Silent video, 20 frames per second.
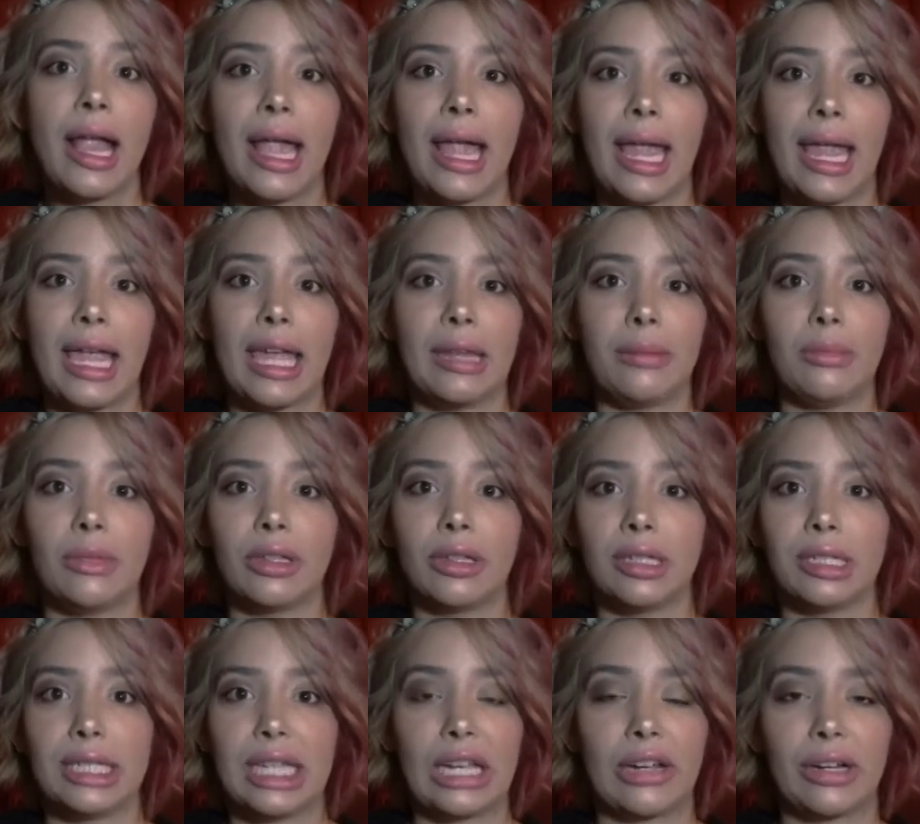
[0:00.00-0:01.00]
and
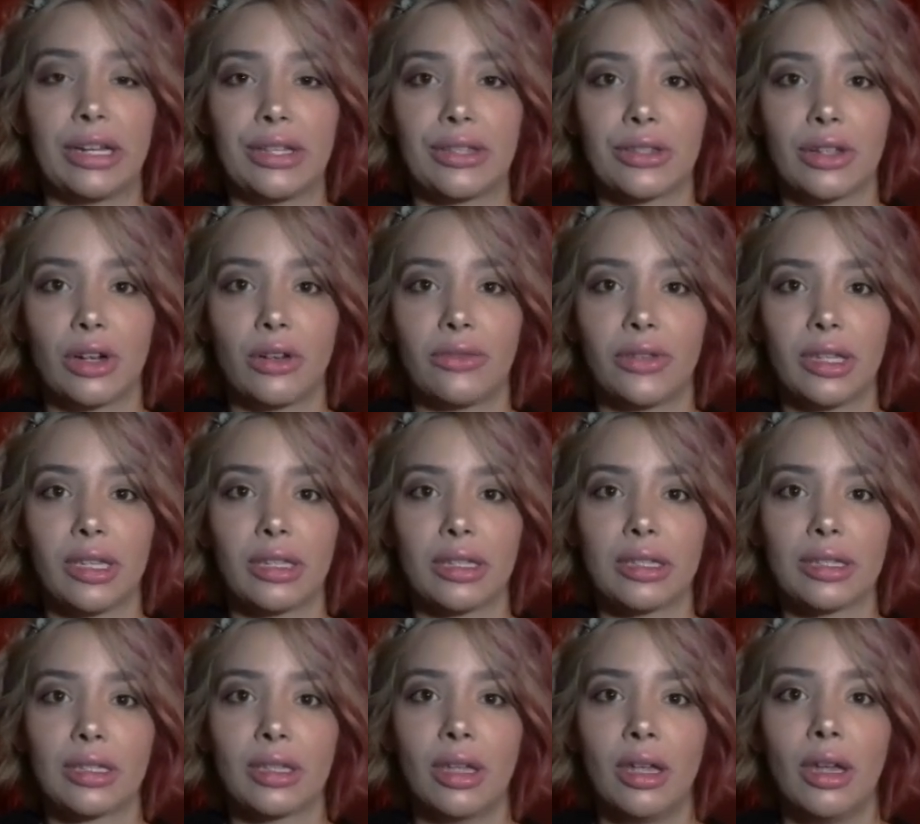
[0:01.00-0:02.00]
military
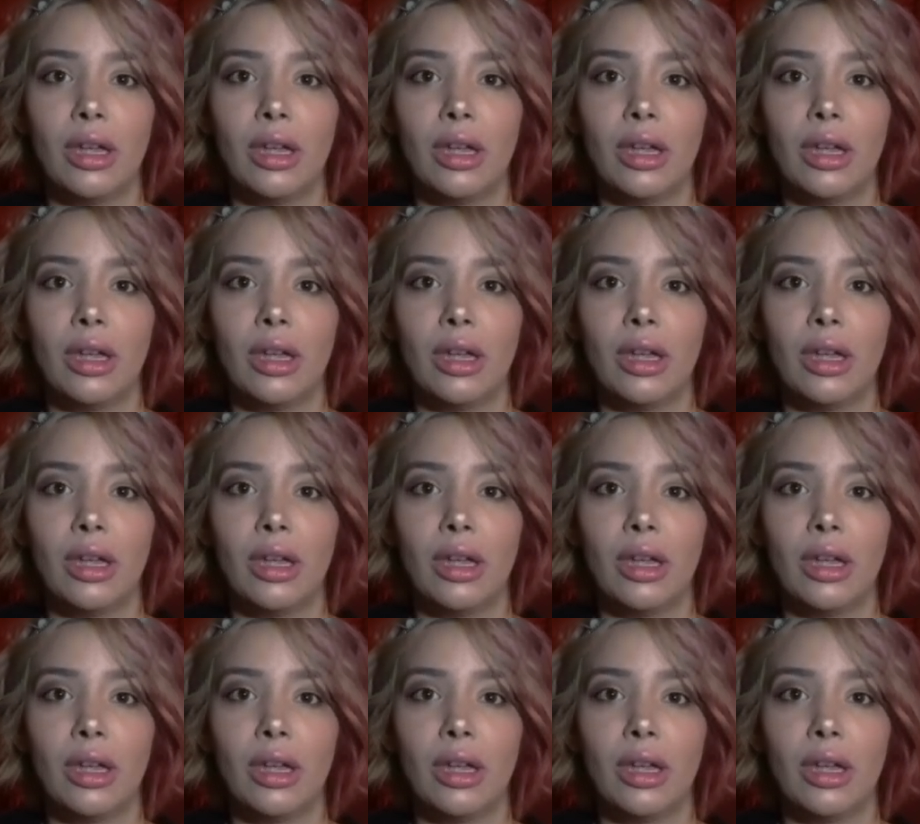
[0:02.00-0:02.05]
service.